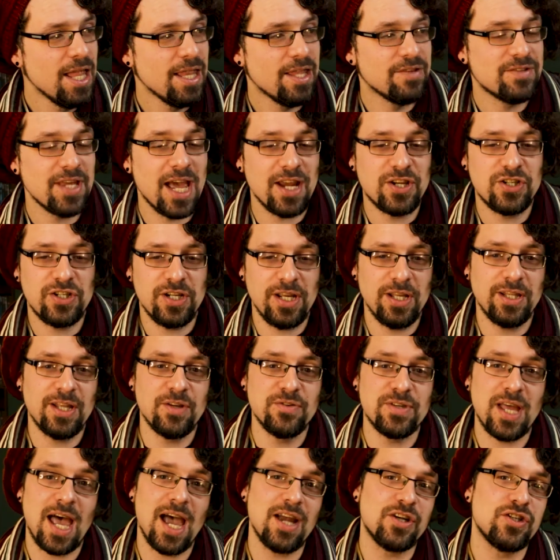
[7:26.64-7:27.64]
there's actually a
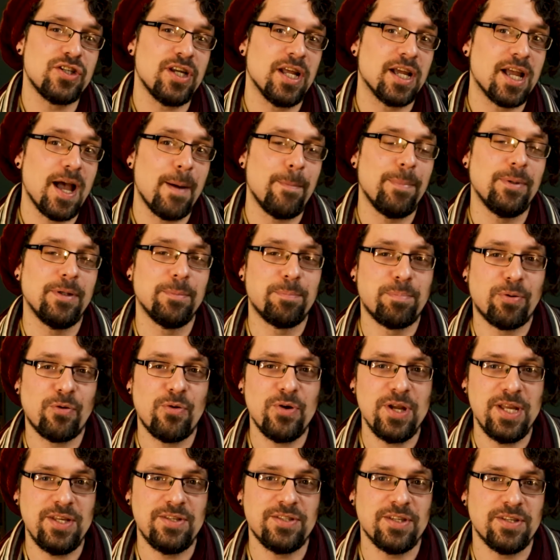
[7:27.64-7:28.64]
couple of
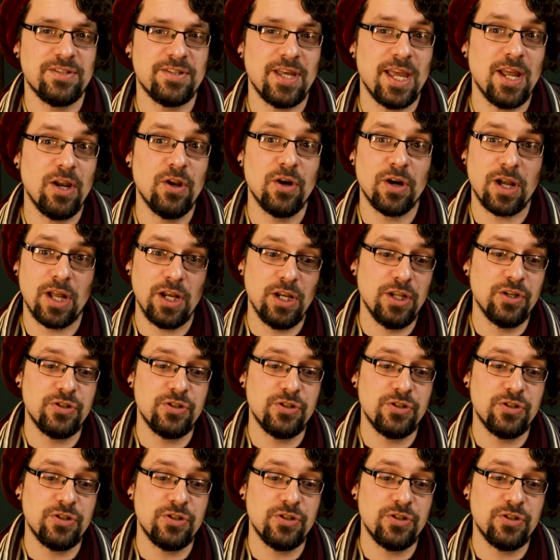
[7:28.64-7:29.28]
priests that say, look,